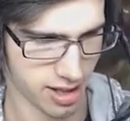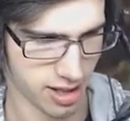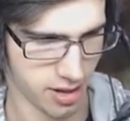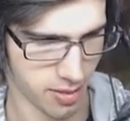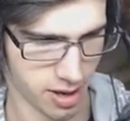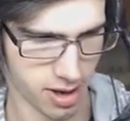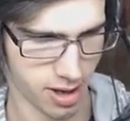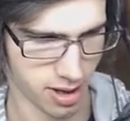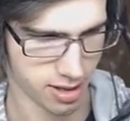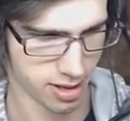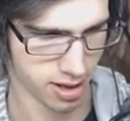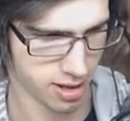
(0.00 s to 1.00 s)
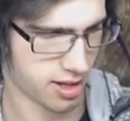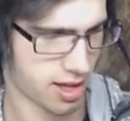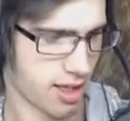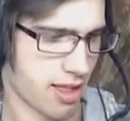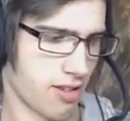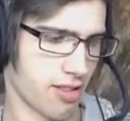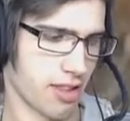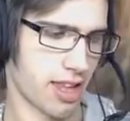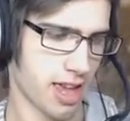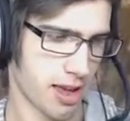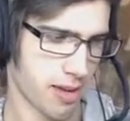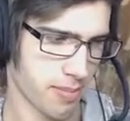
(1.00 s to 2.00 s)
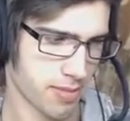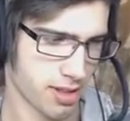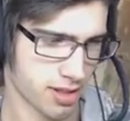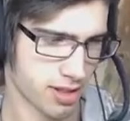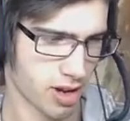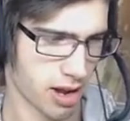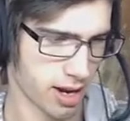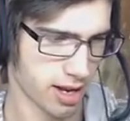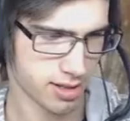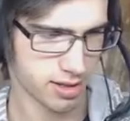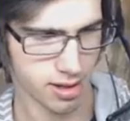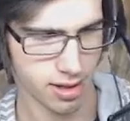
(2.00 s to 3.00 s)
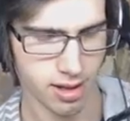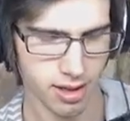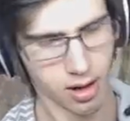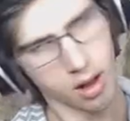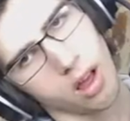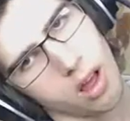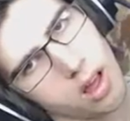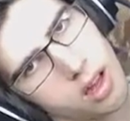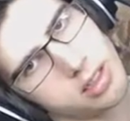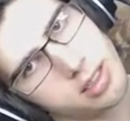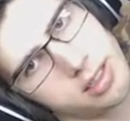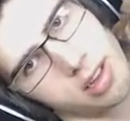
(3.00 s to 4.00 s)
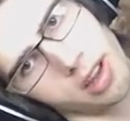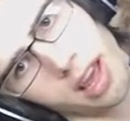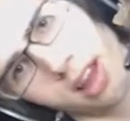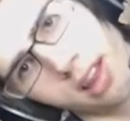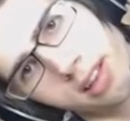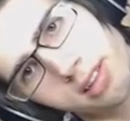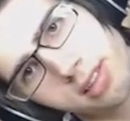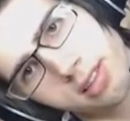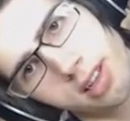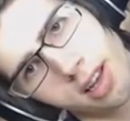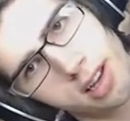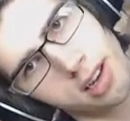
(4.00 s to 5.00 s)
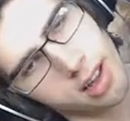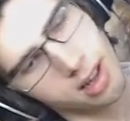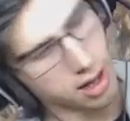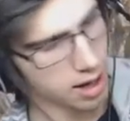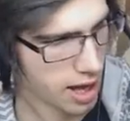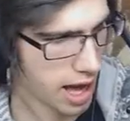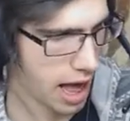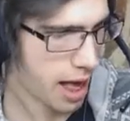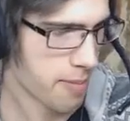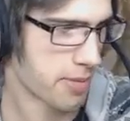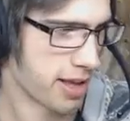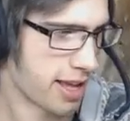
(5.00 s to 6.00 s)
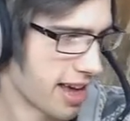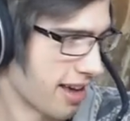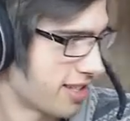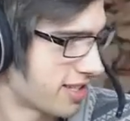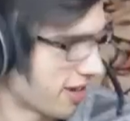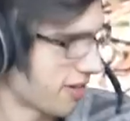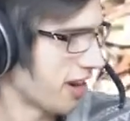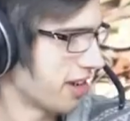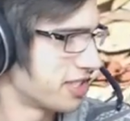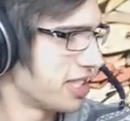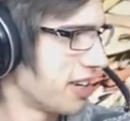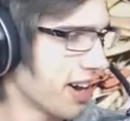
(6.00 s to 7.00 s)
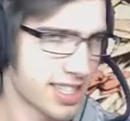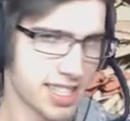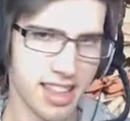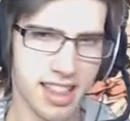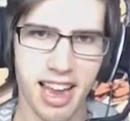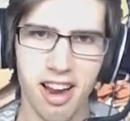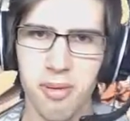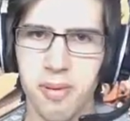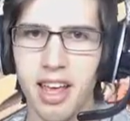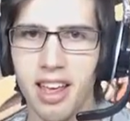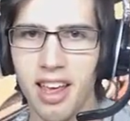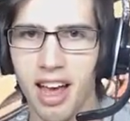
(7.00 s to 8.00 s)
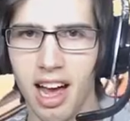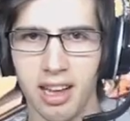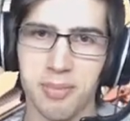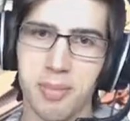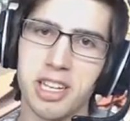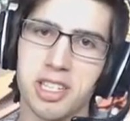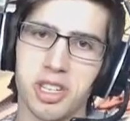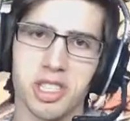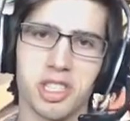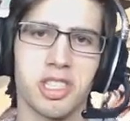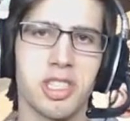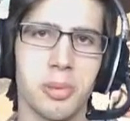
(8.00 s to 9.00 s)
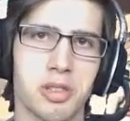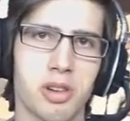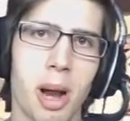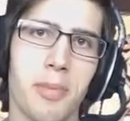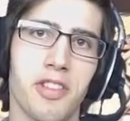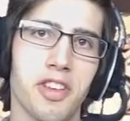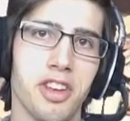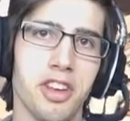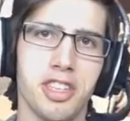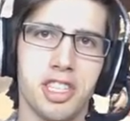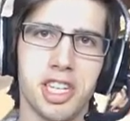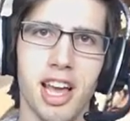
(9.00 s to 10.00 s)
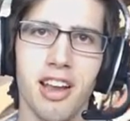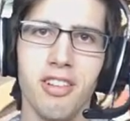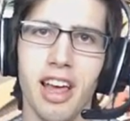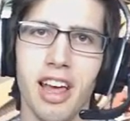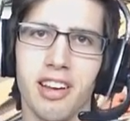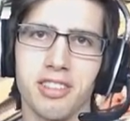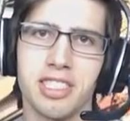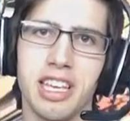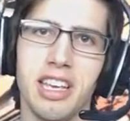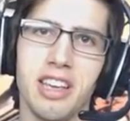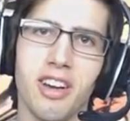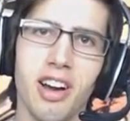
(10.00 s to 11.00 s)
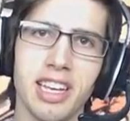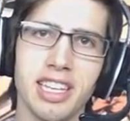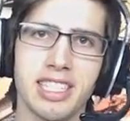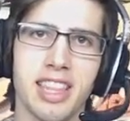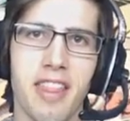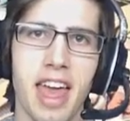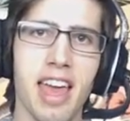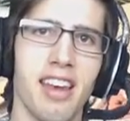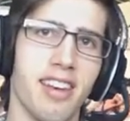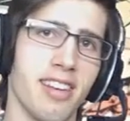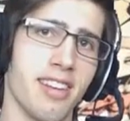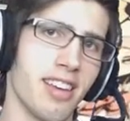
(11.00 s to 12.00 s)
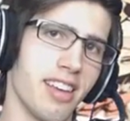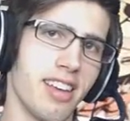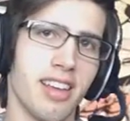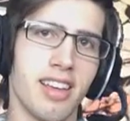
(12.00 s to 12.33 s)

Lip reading: So there we go, let's get that on the cam sideways. Just tilt your head like this to see it. But yeah, so I'll see you guys in that opening. Make sure to subscribe if you're new to the channel, and I'll see you guys then.